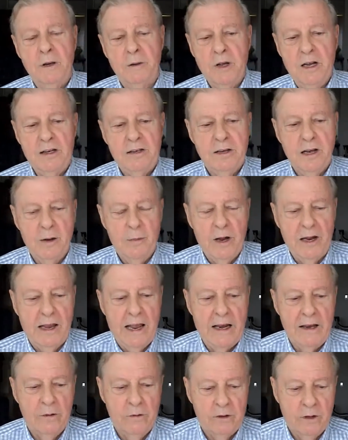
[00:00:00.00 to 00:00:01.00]
let me tell you about
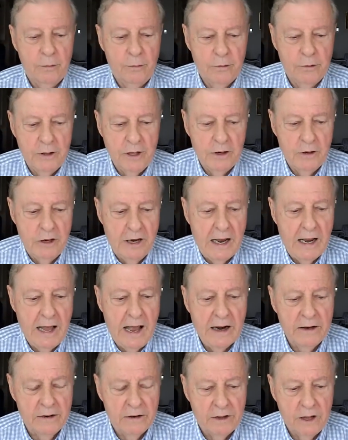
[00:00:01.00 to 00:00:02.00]
getting on the when you get
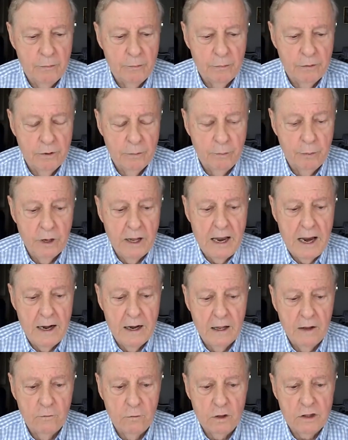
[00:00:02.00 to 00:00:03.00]
out to the, the
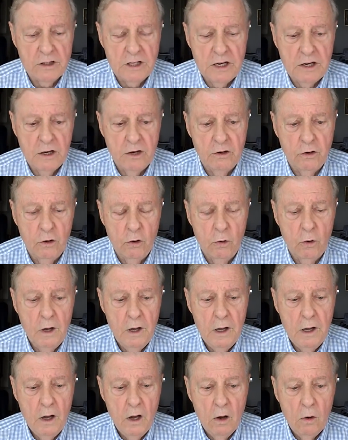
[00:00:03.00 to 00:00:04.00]
plane. And first thing you do,
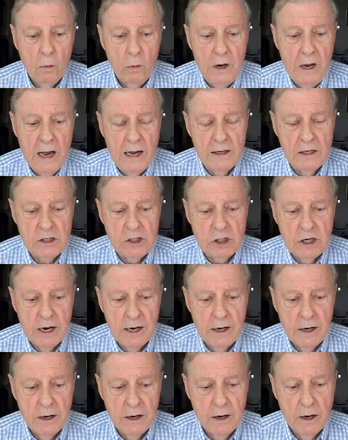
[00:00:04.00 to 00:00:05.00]
we had to
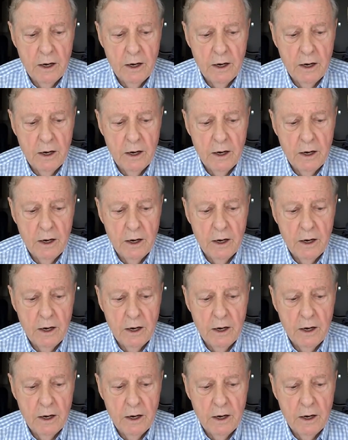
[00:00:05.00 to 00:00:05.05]
check.